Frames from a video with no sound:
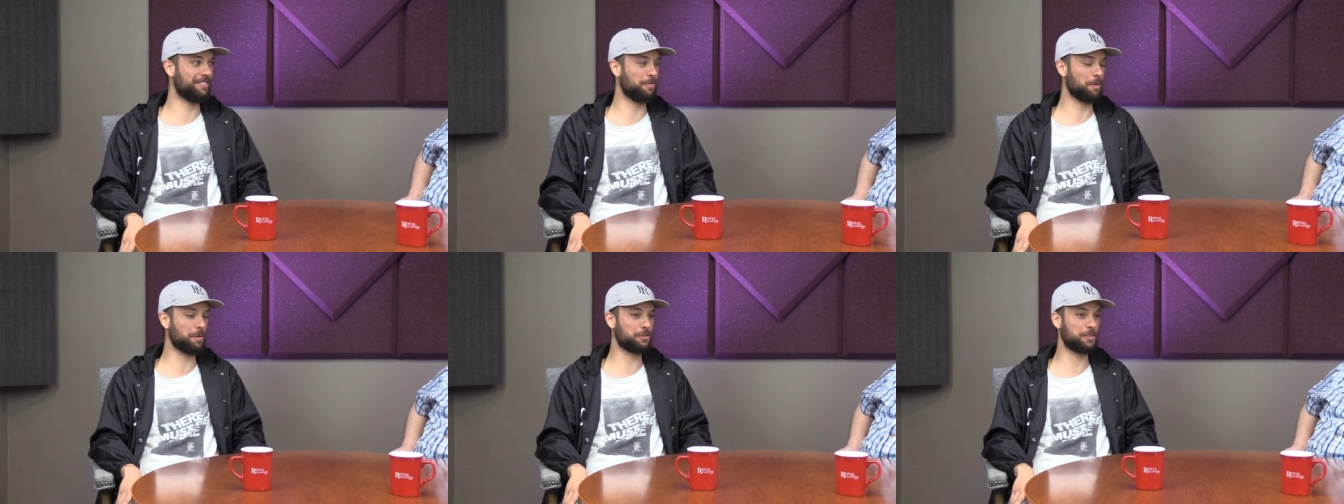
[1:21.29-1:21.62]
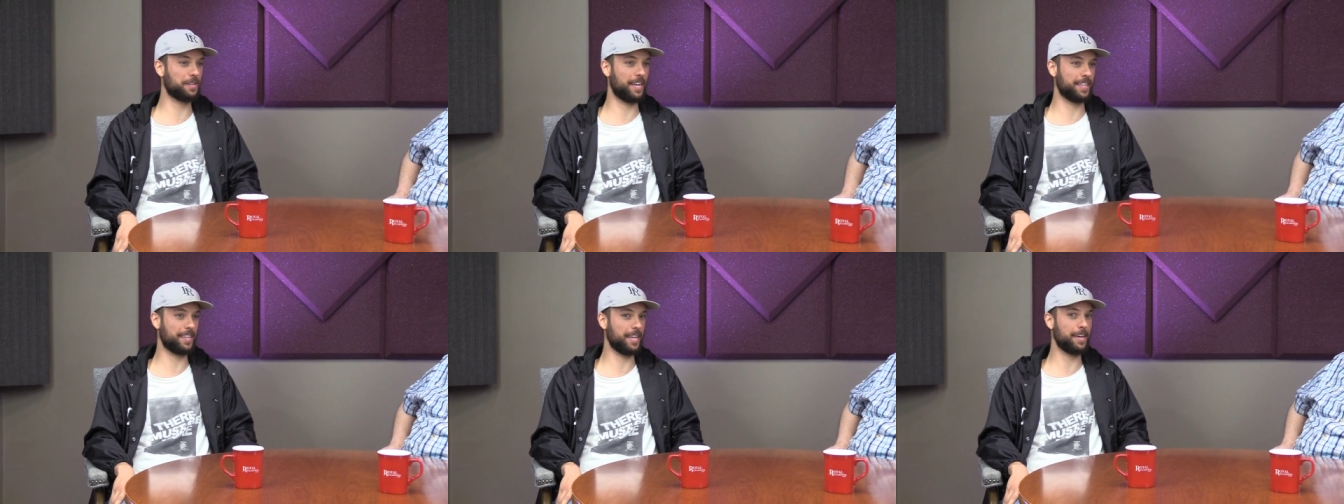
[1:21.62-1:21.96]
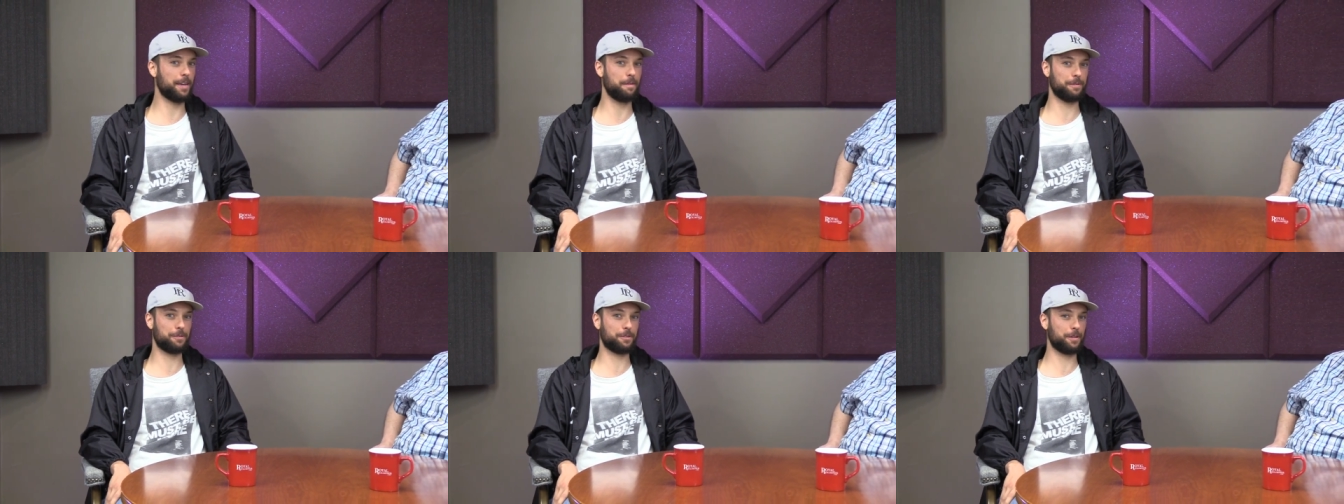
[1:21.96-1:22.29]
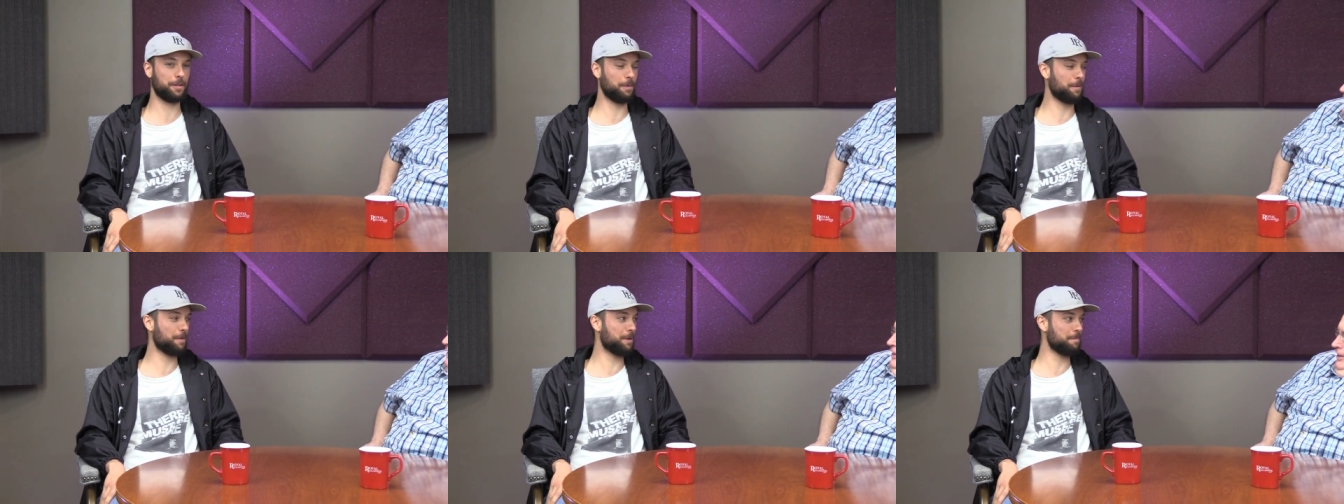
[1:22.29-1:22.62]
Fortunately, I think it was the
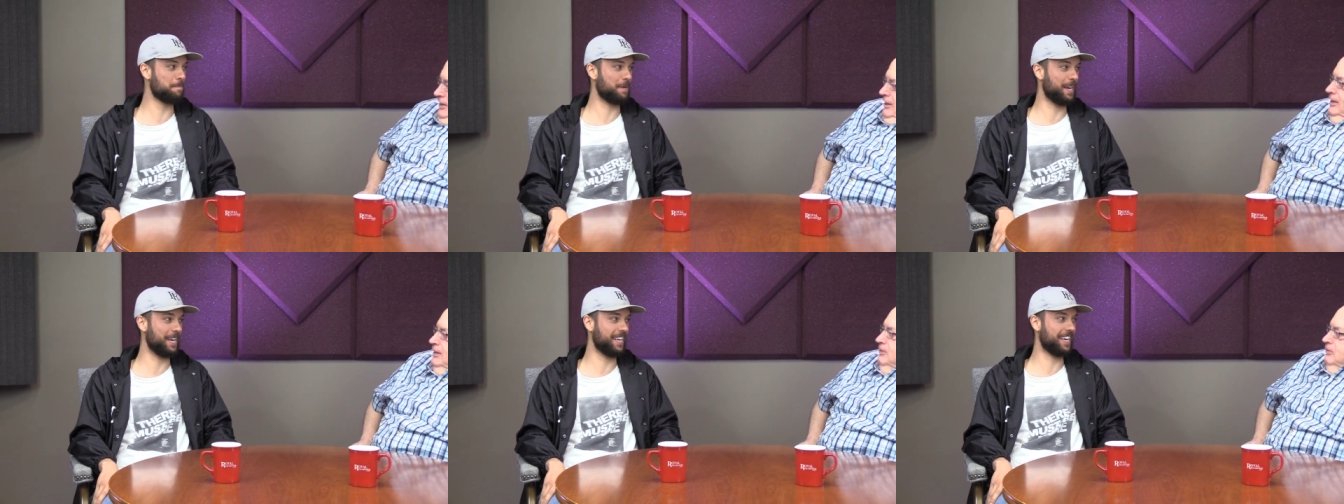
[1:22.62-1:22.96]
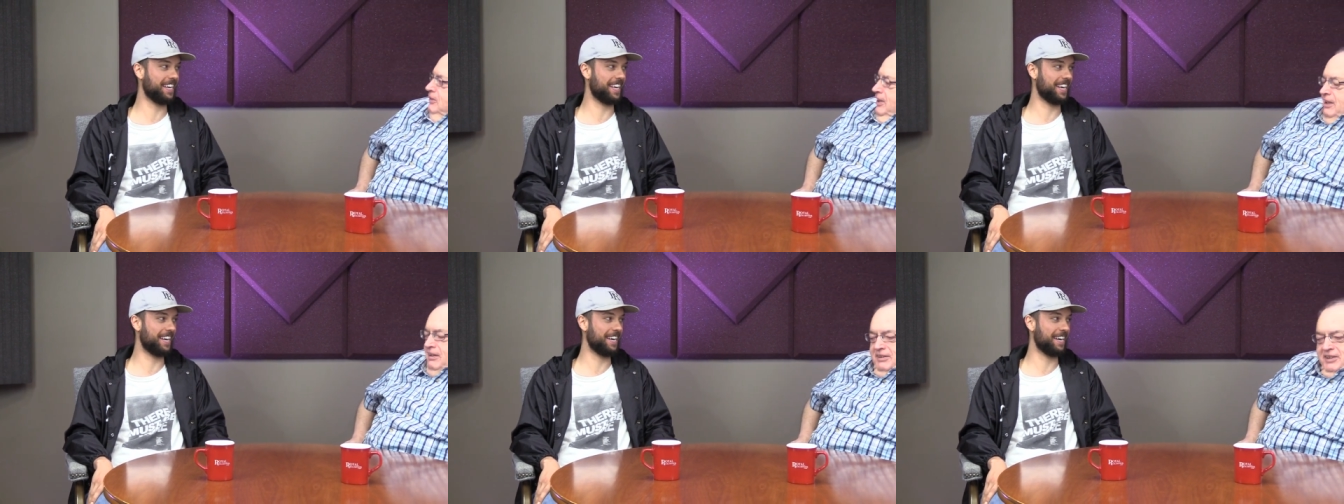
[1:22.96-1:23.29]
Lord, but well,